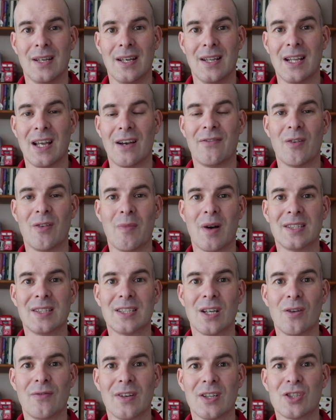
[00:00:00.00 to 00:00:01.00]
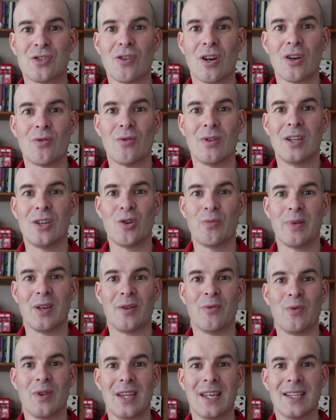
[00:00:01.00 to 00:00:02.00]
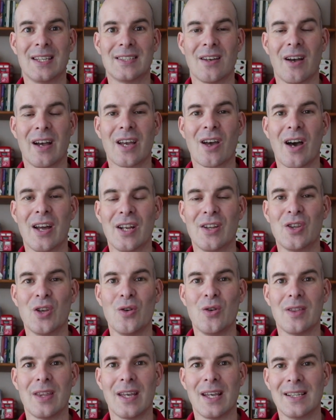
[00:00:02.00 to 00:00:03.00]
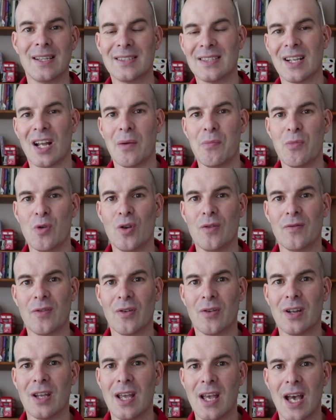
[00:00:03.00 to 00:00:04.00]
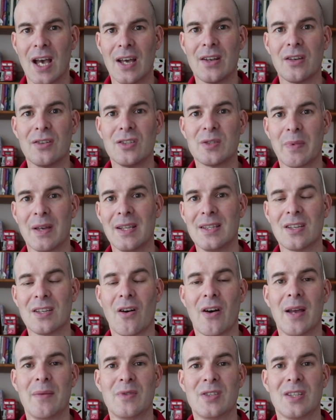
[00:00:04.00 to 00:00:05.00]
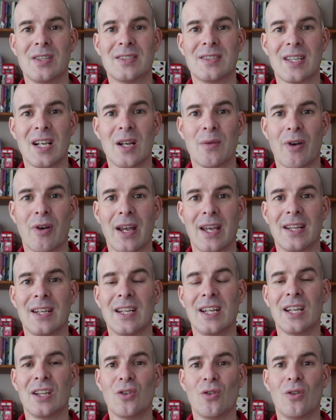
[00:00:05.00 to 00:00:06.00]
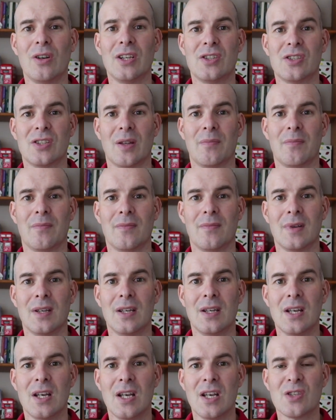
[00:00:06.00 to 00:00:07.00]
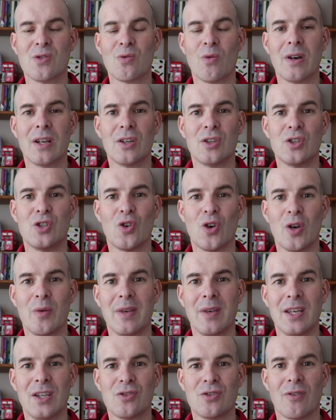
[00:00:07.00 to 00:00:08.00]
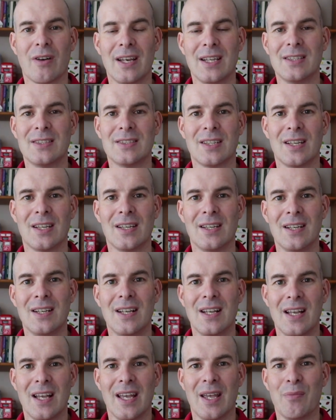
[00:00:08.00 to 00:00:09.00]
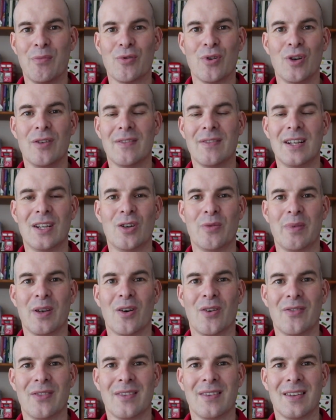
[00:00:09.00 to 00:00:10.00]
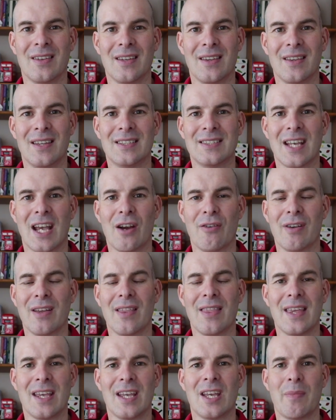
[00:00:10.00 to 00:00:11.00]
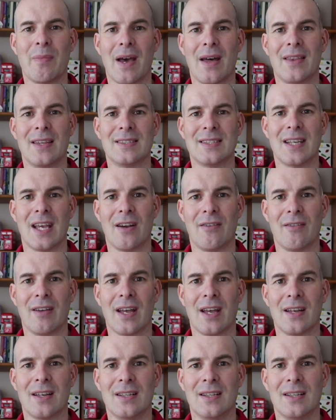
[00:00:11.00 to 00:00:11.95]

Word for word: Now, for myself, I struggle a little bit with this. I kind of do things and I move on and don't spend time to celebrate and acknowledge them. So, why not join me in trying to improve a little bit on this area and think about this area?